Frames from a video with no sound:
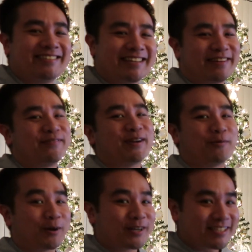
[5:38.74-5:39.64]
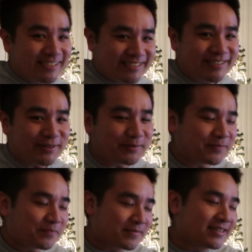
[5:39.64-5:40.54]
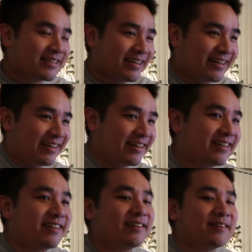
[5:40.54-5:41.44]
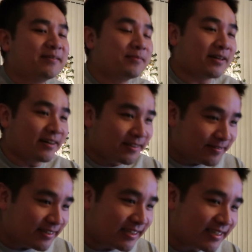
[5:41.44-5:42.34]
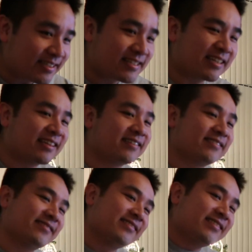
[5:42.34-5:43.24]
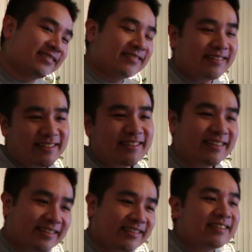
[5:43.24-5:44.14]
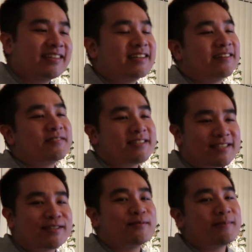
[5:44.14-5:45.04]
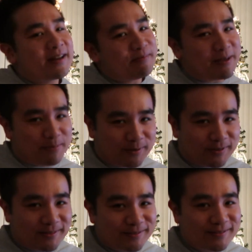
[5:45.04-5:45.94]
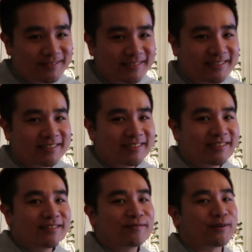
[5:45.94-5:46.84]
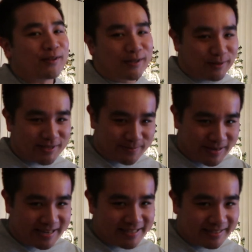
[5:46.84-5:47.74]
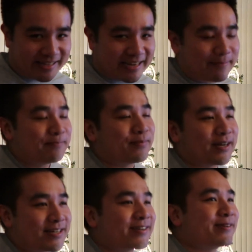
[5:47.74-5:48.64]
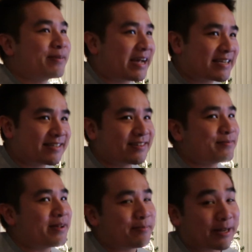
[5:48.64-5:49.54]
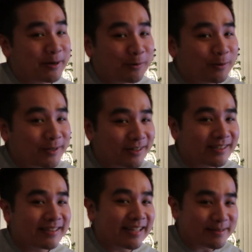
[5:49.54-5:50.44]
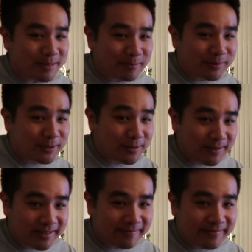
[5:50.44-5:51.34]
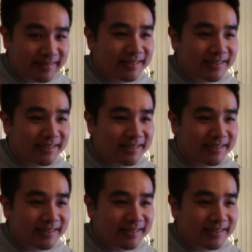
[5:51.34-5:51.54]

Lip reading: Not fireworks show. But otherwise, it was just too many people for a little space. Like, I'm pretty sure in past years it might have been colder and less people showed up.